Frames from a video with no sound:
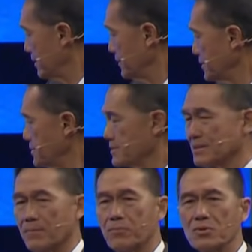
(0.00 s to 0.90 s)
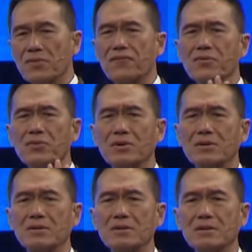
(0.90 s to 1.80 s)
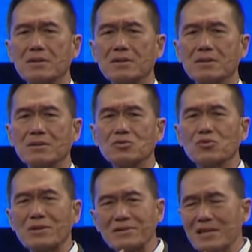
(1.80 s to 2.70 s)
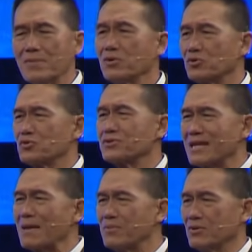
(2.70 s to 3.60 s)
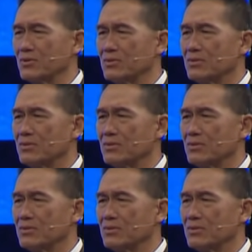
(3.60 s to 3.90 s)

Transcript: This is a beautiful word. To redeem you, to save you